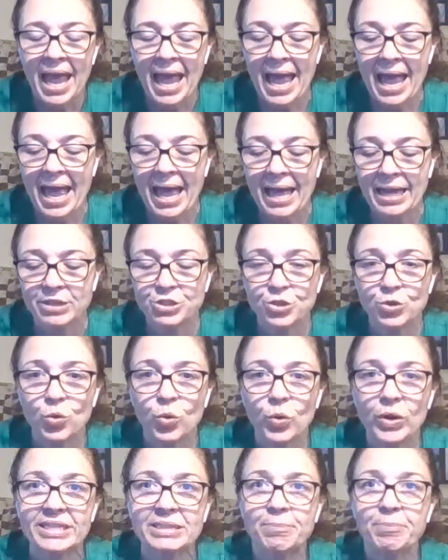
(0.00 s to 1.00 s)
and you're
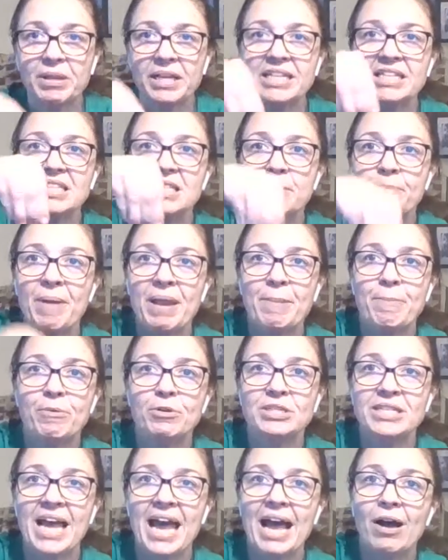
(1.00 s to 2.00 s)
going to place the
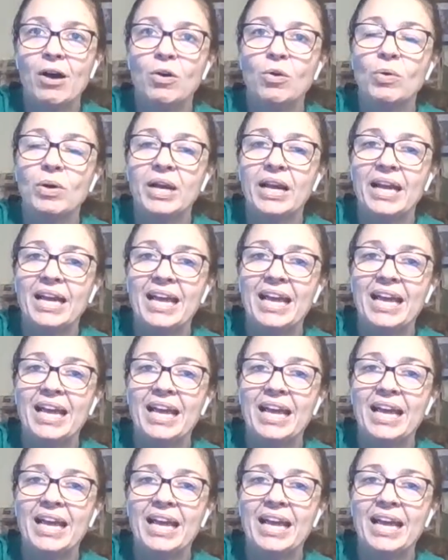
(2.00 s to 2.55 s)
paper towel,